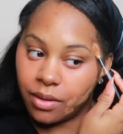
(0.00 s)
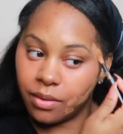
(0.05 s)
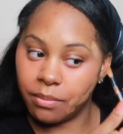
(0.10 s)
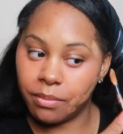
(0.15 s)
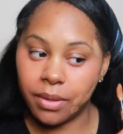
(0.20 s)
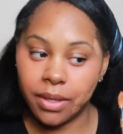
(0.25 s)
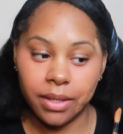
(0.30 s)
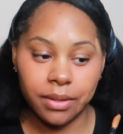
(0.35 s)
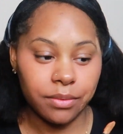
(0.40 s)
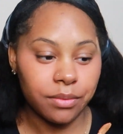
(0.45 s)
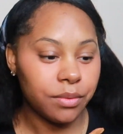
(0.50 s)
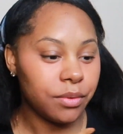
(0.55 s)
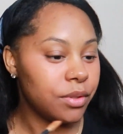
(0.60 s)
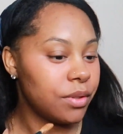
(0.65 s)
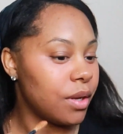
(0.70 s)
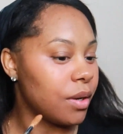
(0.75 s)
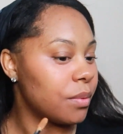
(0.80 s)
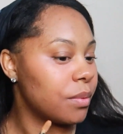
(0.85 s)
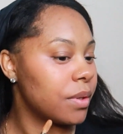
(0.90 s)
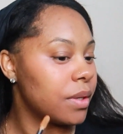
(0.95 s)
But you
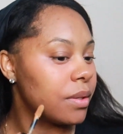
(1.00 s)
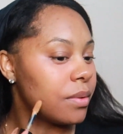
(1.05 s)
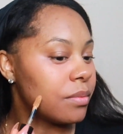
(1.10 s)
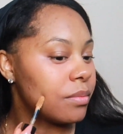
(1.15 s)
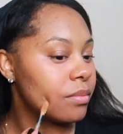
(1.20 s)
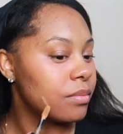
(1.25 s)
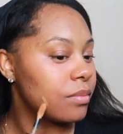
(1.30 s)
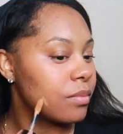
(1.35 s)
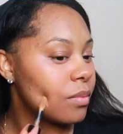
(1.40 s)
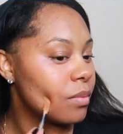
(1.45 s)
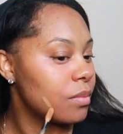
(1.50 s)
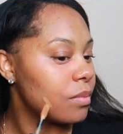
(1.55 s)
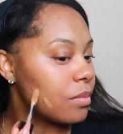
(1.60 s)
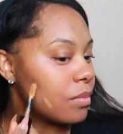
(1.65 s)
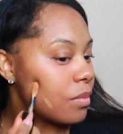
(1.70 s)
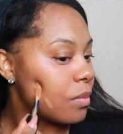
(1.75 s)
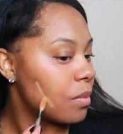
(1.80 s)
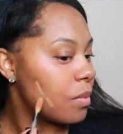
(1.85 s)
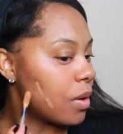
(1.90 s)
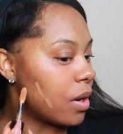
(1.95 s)
know, with
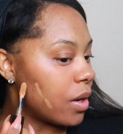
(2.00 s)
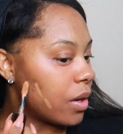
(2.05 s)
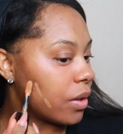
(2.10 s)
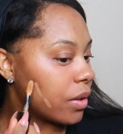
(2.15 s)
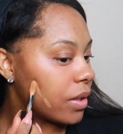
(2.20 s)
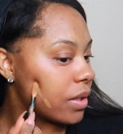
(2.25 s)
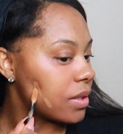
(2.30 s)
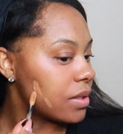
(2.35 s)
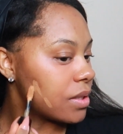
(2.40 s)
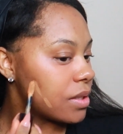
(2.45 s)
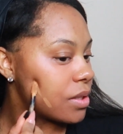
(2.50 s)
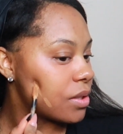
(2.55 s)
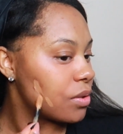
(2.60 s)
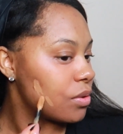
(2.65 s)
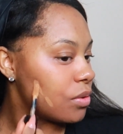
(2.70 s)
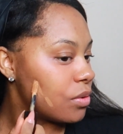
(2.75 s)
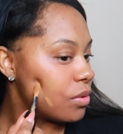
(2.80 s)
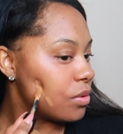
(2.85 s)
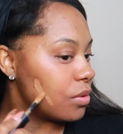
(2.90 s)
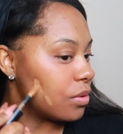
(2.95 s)
work and
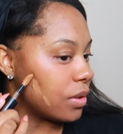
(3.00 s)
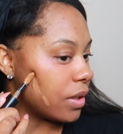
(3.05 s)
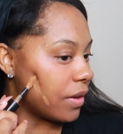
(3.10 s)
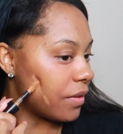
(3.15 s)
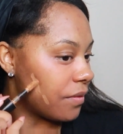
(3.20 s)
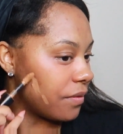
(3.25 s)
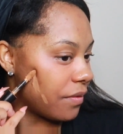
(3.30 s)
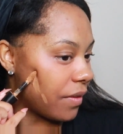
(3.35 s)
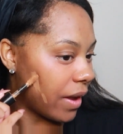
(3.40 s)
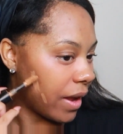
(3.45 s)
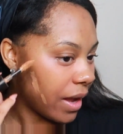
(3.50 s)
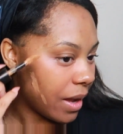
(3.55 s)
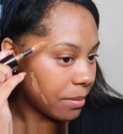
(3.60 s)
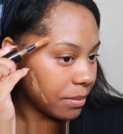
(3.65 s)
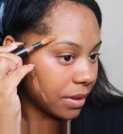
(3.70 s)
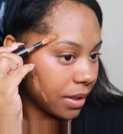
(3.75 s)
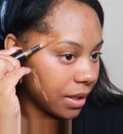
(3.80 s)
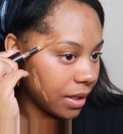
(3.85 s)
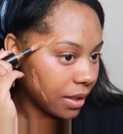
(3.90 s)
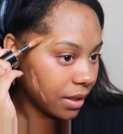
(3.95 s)
school and
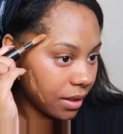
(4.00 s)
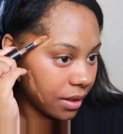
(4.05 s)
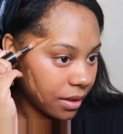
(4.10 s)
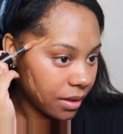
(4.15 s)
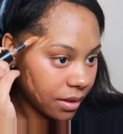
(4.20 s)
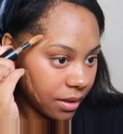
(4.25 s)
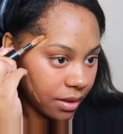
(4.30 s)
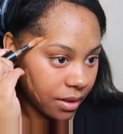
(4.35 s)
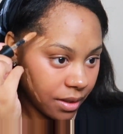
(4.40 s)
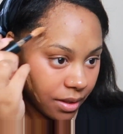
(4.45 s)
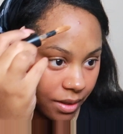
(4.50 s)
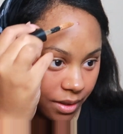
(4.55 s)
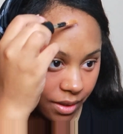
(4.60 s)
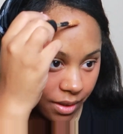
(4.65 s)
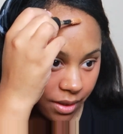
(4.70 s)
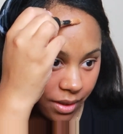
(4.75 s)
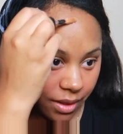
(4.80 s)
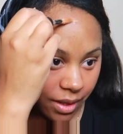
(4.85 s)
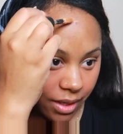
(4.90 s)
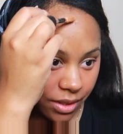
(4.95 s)
family,
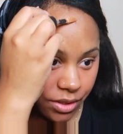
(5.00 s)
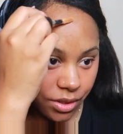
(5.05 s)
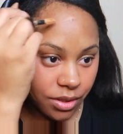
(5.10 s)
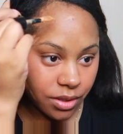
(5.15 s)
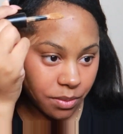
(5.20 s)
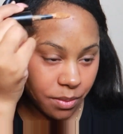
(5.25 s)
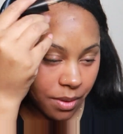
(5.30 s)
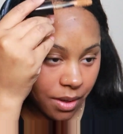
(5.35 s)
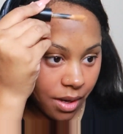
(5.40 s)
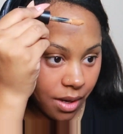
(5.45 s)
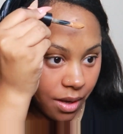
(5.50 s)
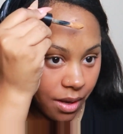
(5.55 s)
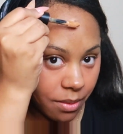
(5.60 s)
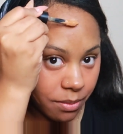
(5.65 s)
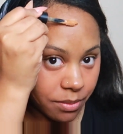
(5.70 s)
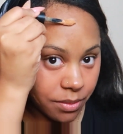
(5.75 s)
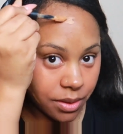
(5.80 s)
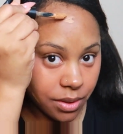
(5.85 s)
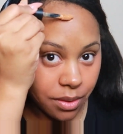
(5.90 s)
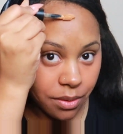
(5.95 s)
that's just what
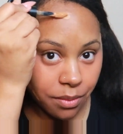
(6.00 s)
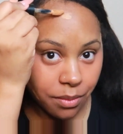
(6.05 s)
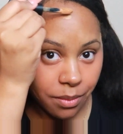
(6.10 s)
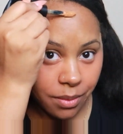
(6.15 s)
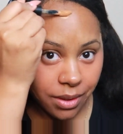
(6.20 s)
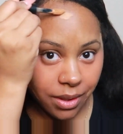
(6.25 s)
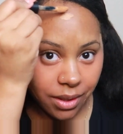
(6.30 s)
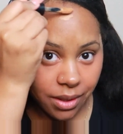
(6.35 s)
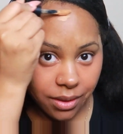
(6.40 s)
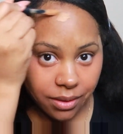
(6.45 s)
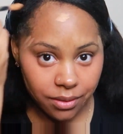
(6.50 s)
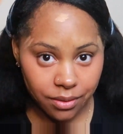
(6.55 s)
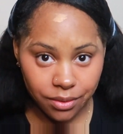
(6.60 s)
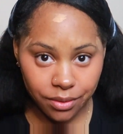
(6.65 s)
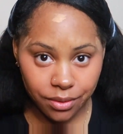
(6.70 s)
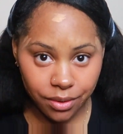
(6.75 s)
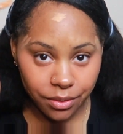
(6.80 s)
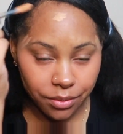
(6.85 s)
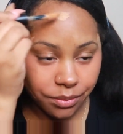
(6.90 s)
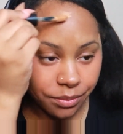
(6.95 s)
comes with it, you
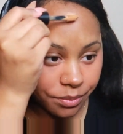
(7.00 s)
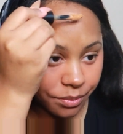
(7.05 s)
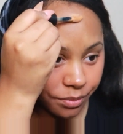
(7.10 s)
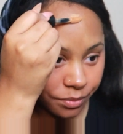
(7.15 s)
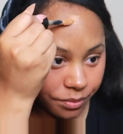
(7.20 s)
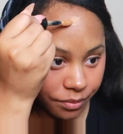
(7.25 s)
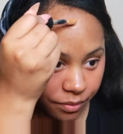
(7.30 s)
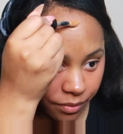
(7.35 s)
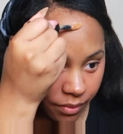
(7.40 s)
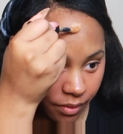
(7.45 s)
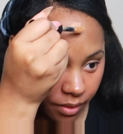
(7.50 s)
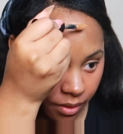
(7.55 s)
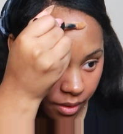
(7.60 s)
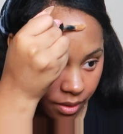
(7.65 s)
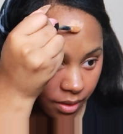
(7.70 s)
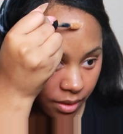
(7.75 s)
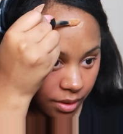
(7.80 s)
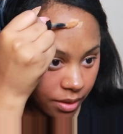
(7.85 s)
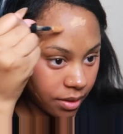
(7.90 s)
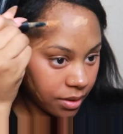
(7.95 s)
know.
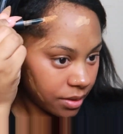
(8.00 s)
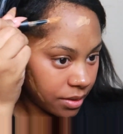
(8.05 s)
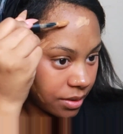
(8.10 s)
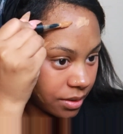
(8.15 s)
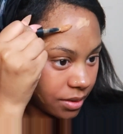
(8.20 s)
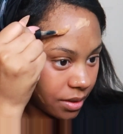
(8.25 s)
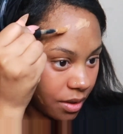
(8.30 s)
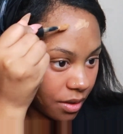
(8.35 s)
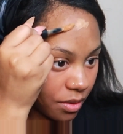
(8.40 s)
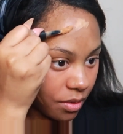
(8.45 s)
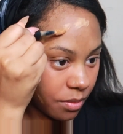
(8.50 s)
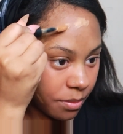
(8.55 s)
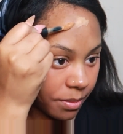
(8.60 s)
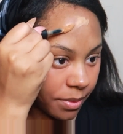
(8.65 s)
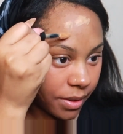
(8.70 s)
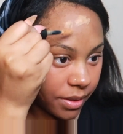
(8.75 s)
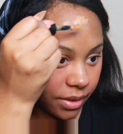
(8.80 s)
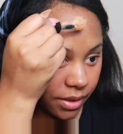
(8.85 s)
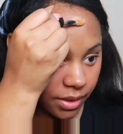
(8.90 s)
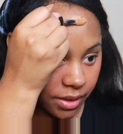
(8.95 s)
So,
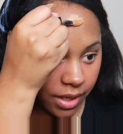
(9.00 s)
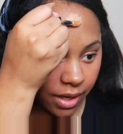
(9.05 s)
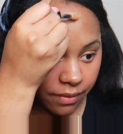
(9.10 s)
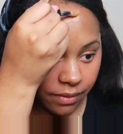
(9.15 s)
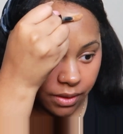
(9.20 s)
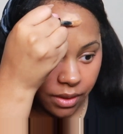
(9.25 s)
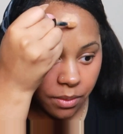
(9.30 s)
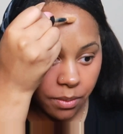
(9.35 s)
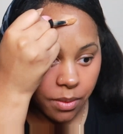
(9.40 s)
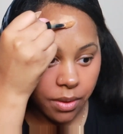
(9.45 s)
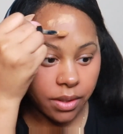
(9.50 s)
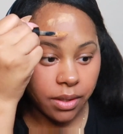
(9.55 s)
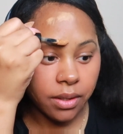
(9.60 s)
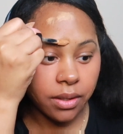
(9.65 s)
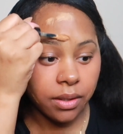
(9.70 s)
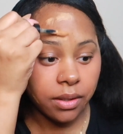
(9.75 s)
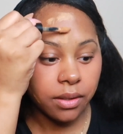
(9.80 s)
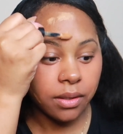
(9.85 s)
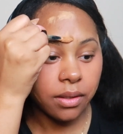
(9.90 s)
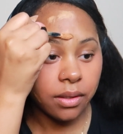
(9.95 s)
but you definitely want
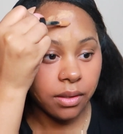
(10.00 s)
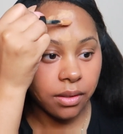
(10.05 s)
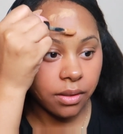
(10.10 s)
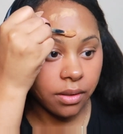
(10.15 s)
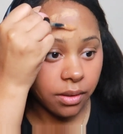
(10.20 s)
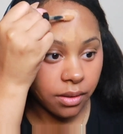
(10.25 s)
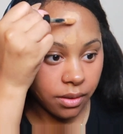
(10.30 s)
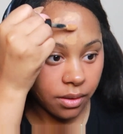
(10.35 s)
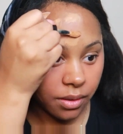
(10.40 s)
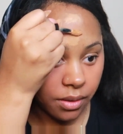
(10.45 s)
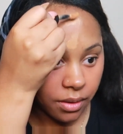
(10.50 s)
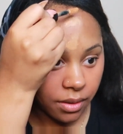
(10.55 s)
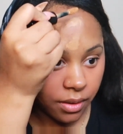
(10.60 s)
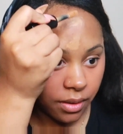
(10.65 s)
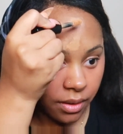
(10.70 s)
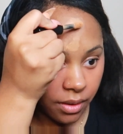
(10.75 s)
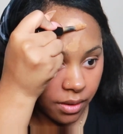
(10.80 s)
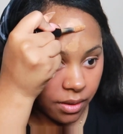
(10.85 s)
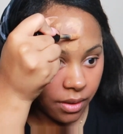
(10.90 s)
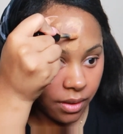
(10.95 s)

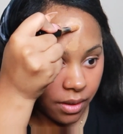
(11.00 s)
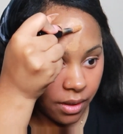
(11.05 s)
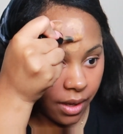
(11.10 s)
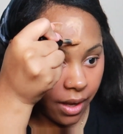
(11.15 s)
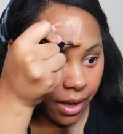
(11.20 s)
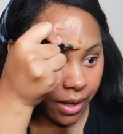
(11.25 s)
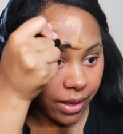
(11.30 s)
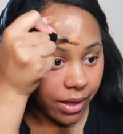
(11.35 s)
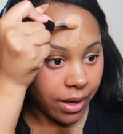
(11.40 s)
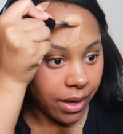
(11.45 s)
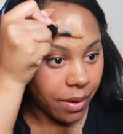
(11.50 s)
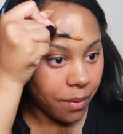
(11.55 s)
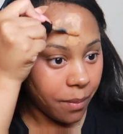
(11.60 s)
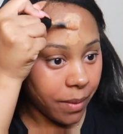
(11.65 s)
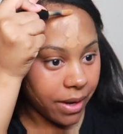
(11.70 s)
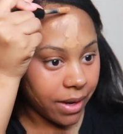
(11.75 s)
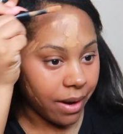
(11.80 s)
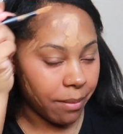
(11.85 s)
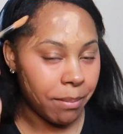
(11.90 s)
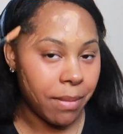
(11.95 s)
to, I can't
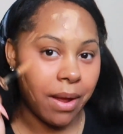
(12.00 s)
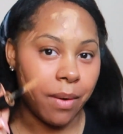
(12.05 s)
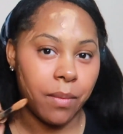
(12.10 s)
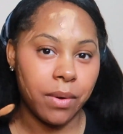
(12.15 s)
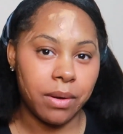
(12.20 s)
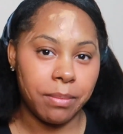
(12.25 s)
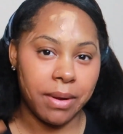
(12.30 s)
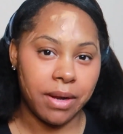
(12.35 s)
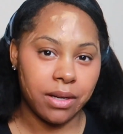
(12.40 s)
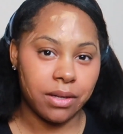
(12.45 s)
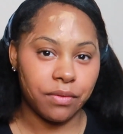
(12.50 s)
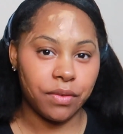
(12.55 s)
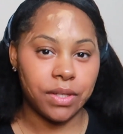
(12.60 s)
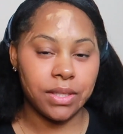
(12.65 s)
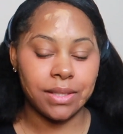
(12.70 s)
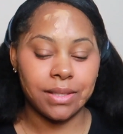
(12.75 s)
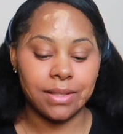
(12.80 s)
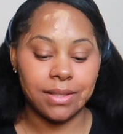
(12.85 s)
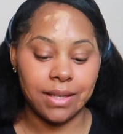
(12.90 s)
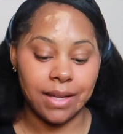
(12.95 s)
wait. One of my good
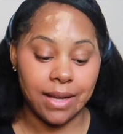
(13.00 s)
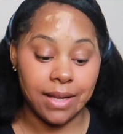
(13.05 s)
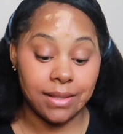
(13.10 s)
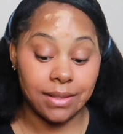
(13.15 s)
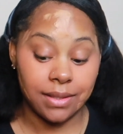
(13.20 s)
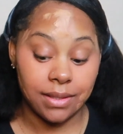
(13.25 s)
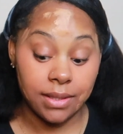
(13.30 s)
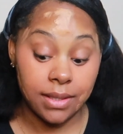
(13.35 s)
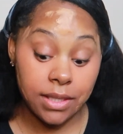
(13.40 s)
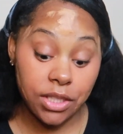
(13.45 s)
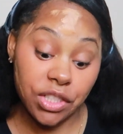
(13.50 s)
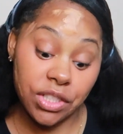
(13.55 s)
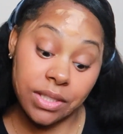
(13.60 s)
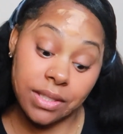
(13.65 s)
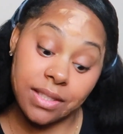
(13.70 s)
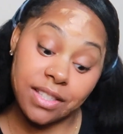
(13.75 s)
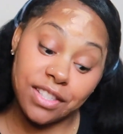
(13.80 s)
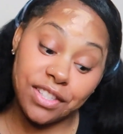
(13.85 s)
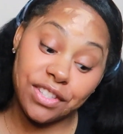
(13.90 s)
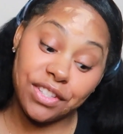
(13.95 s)
friends is an
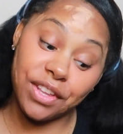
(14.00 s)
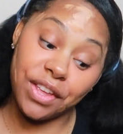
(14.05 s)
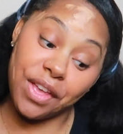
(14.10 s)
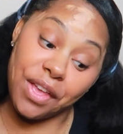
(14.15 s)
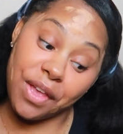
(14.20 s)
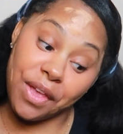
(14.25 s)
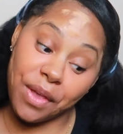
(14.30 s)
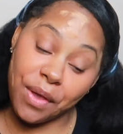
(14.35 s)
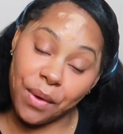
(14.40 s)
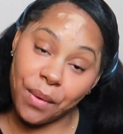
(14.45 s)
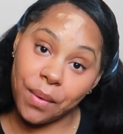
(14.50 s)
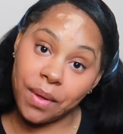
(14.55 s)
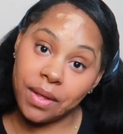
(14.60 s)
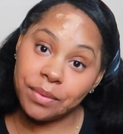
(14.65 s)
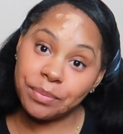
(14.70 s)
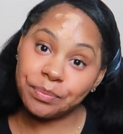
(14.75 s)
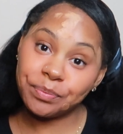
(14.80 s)
esthetician, so